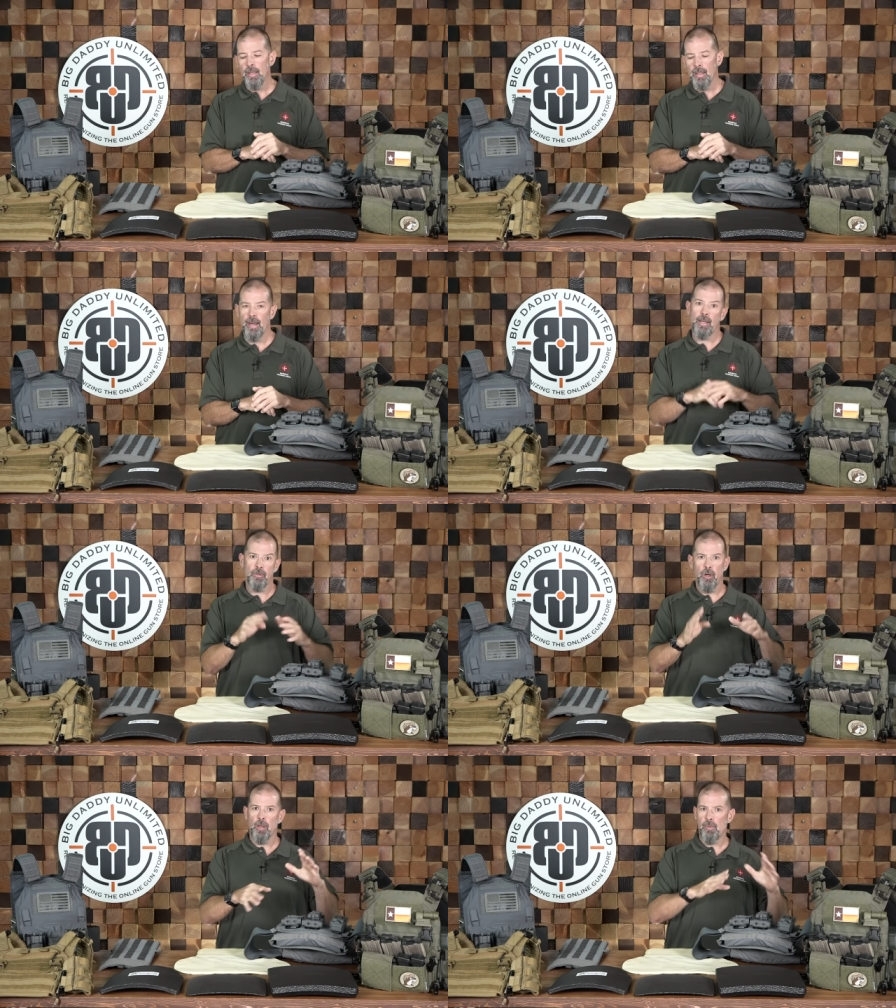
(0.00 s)
and I can
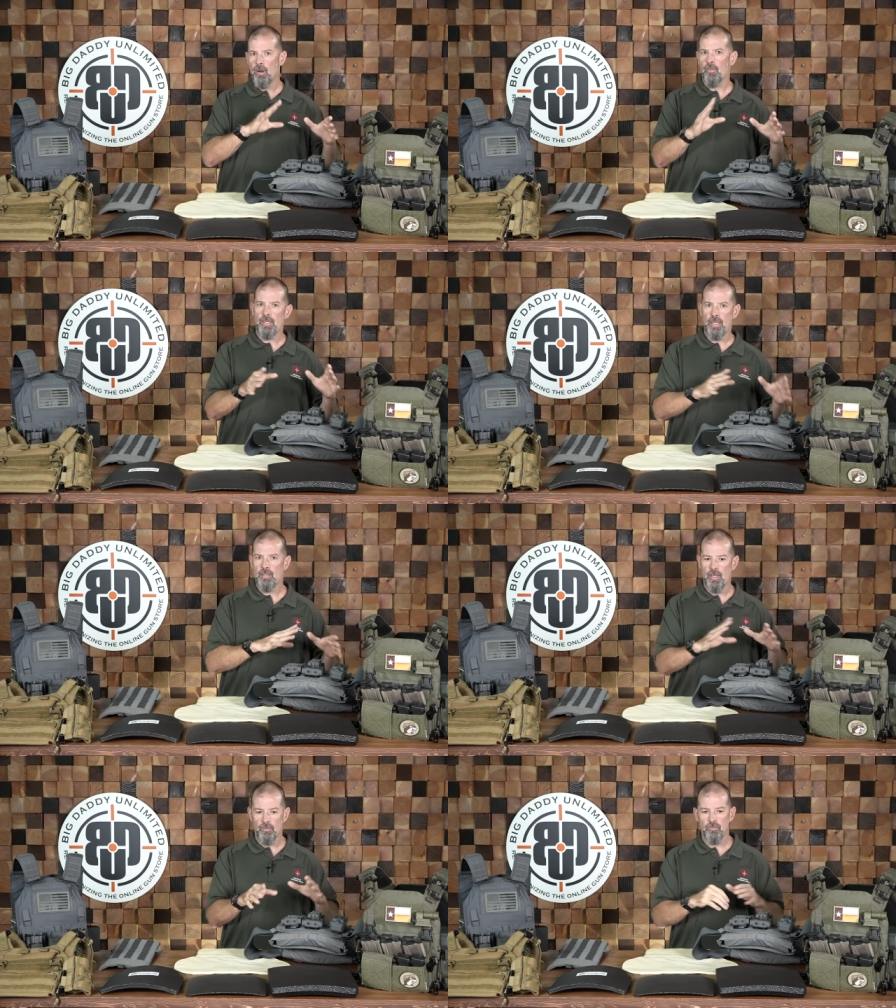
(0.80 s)
talk about all the
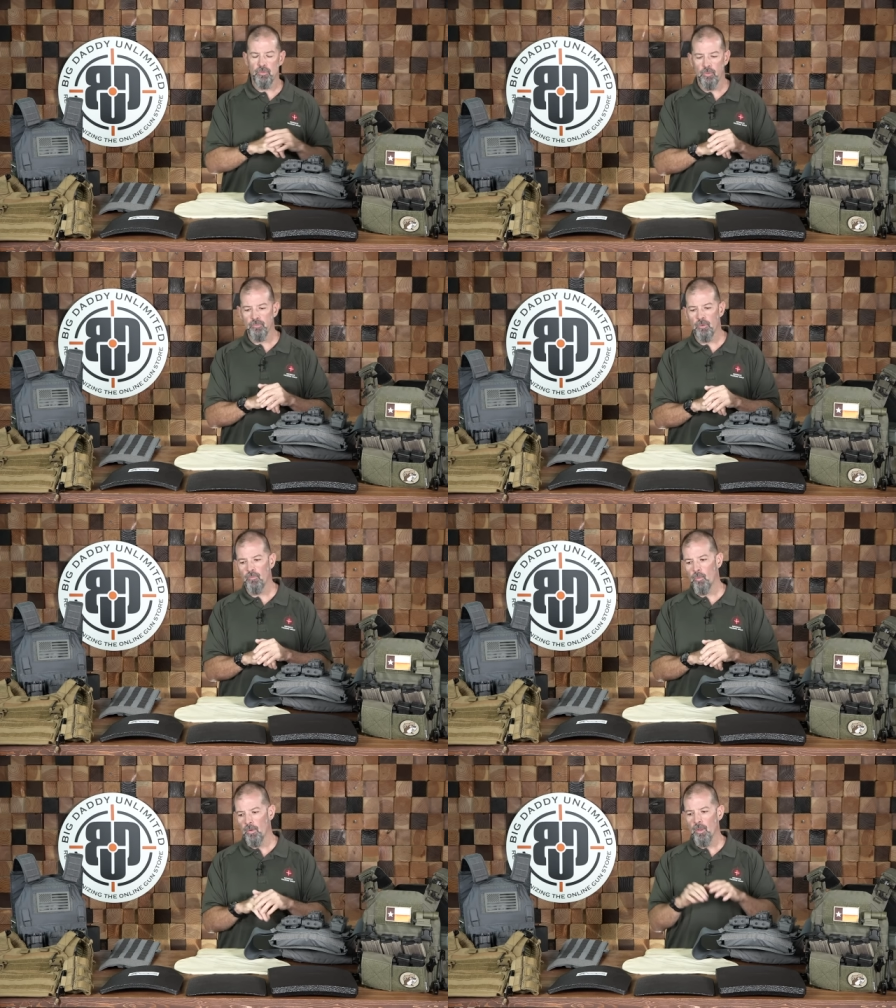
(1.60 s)
details and so on and so
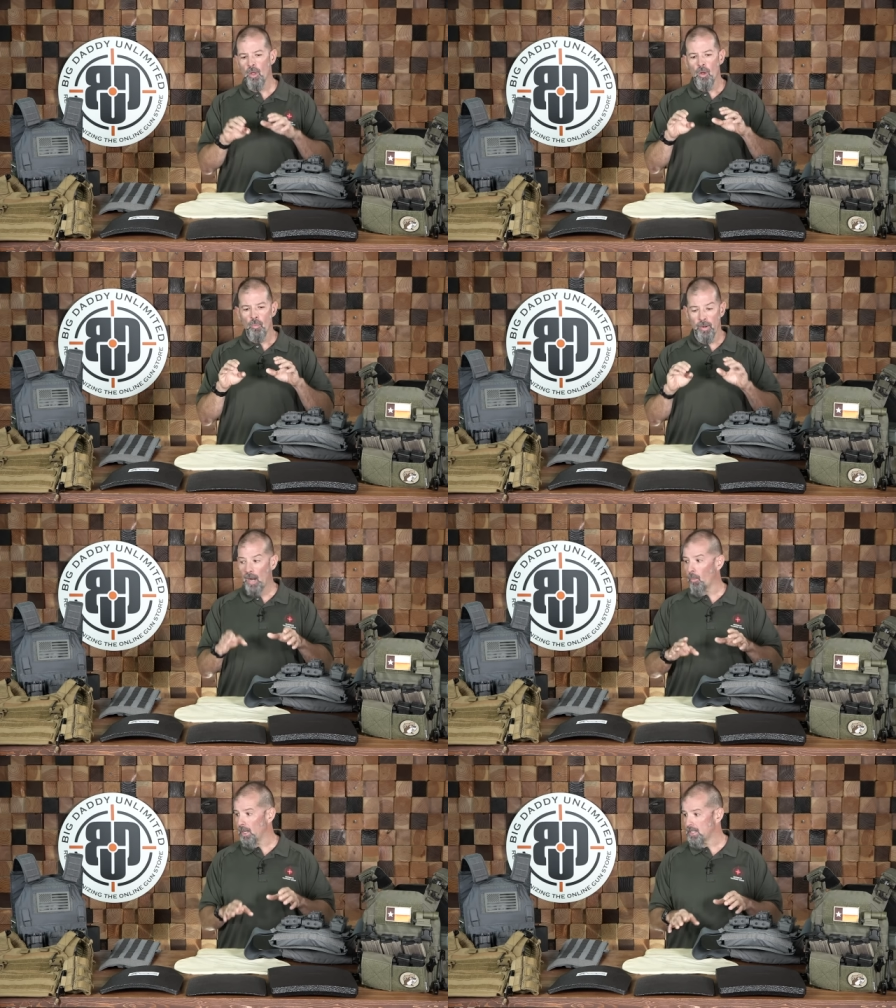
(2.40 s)
forth. When I
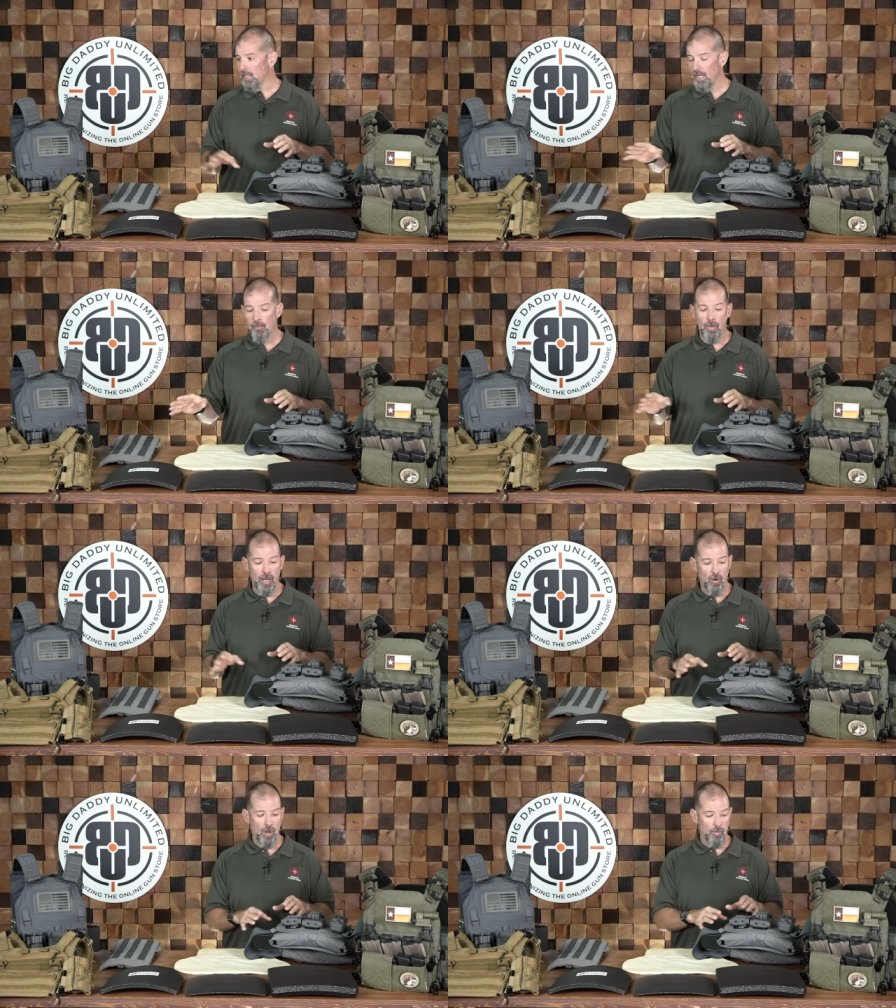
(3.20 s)
went to get my
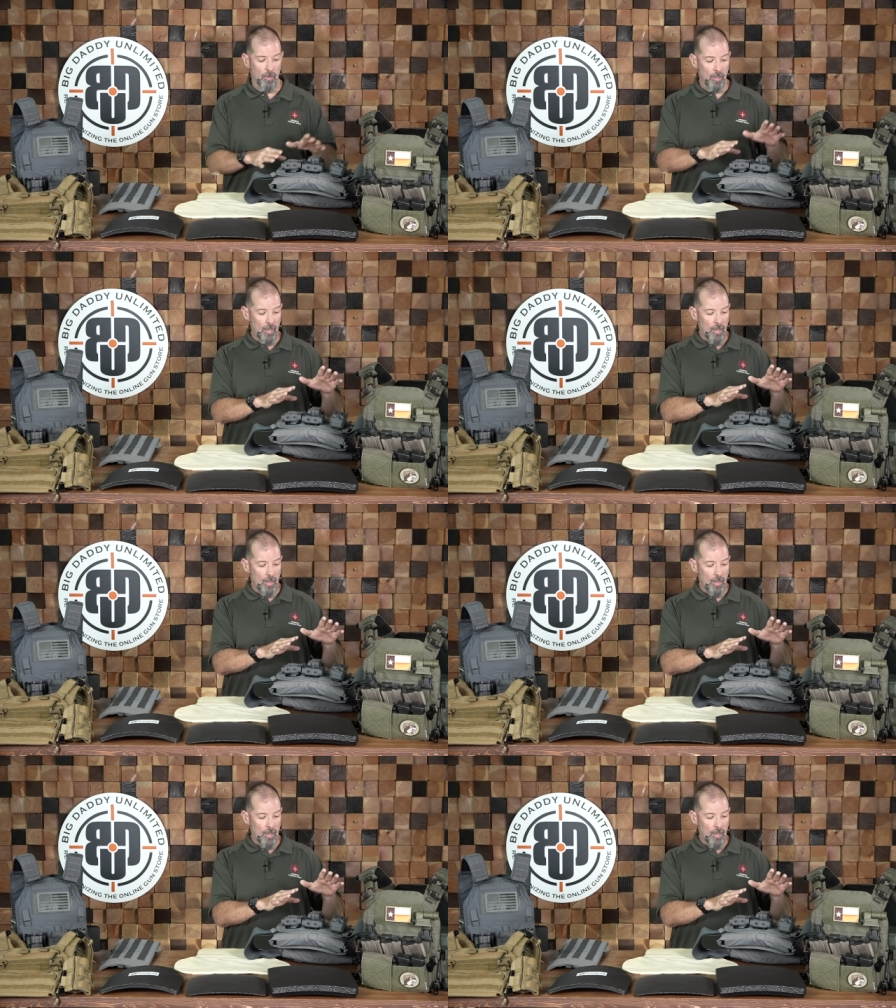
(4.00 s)
armor,